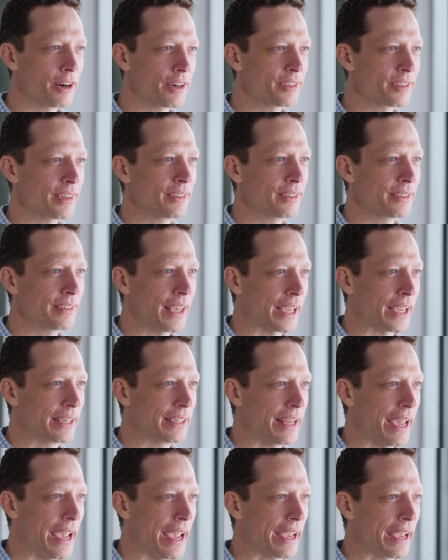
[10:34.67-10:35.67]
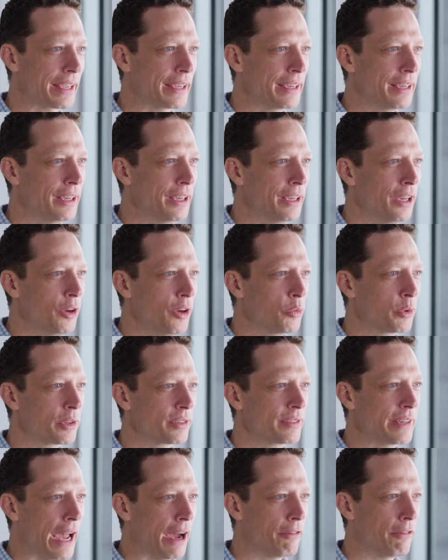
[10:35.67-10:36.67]
the first and second day
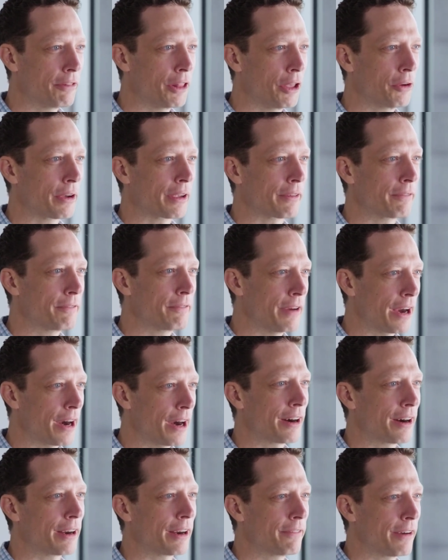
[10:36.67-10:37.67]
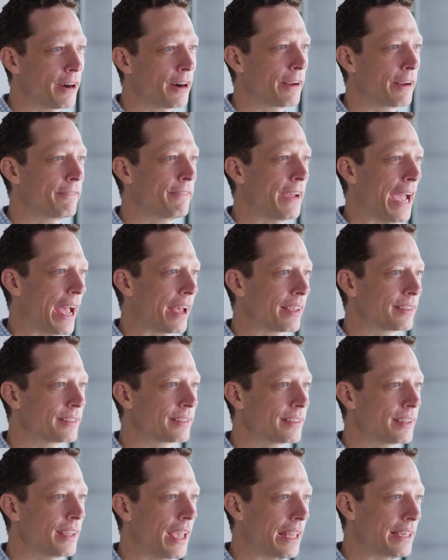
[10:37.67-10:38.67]
was now flowing very, very
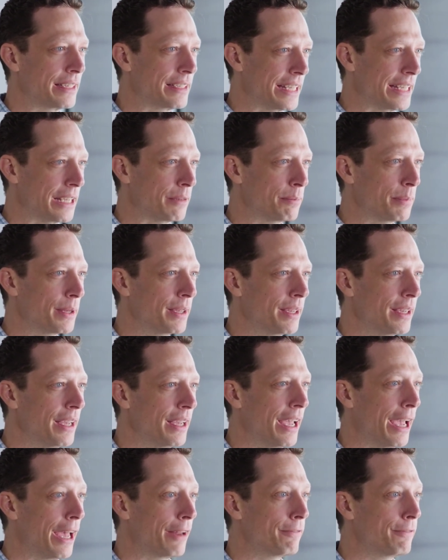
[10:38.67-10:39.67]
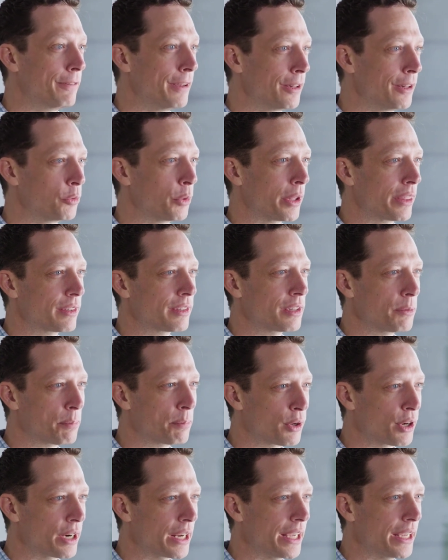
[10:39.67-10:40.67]
fast and deep, and filled with
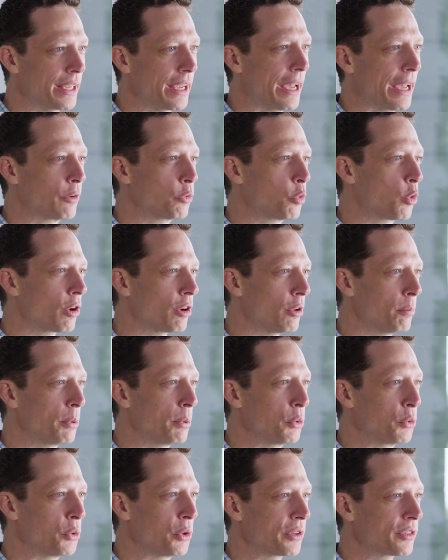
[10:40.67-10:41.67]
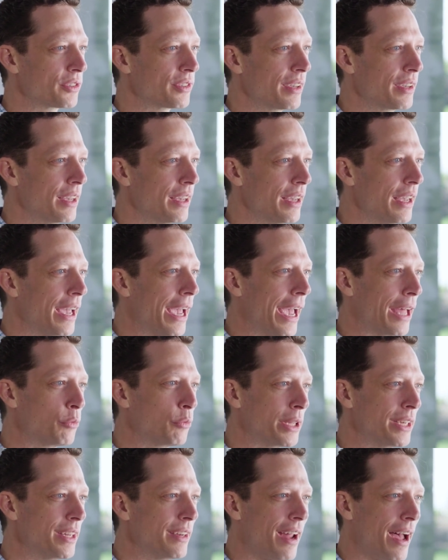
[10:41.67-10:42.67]
debris and whirlpools,
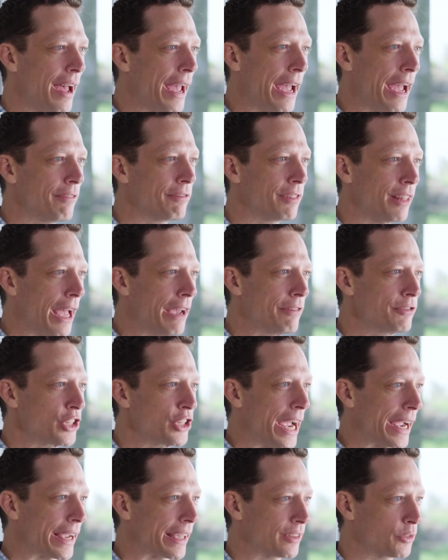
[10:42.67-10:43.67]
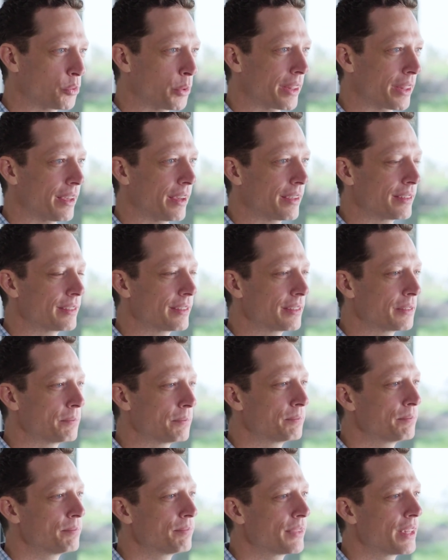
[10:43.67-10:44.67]
and we did not have life jackets with us.
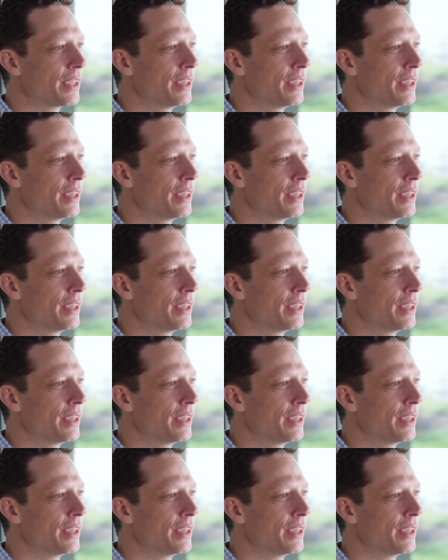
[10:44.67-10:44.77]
